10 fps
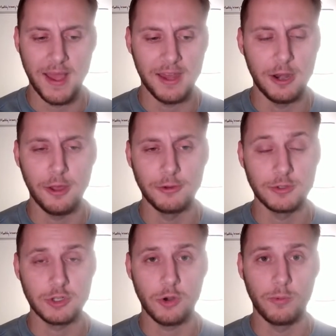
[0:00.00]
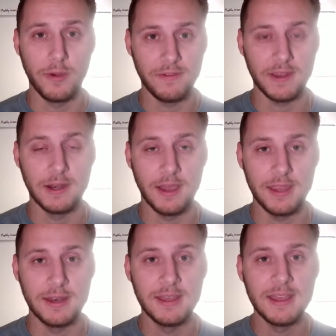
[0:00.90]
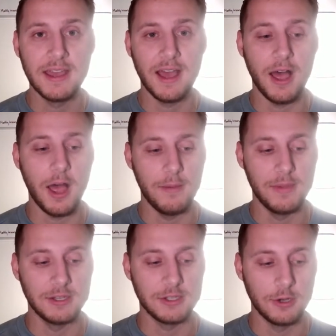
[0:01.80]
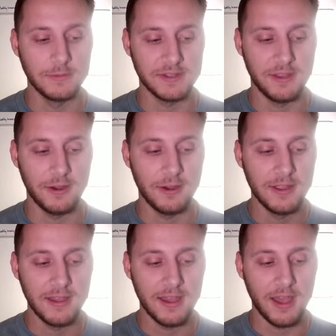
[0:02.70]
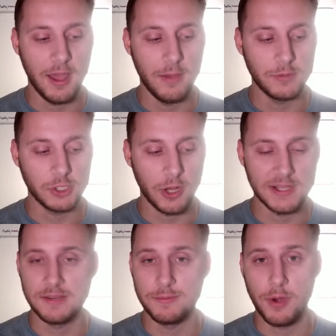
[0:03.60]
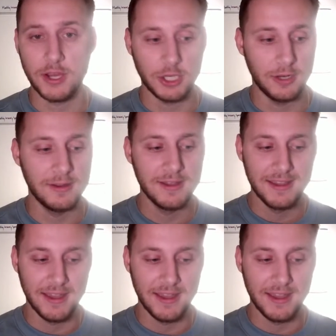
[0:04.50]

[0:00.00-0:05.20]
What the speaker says: Had another terrific night in terms of their shot suppression.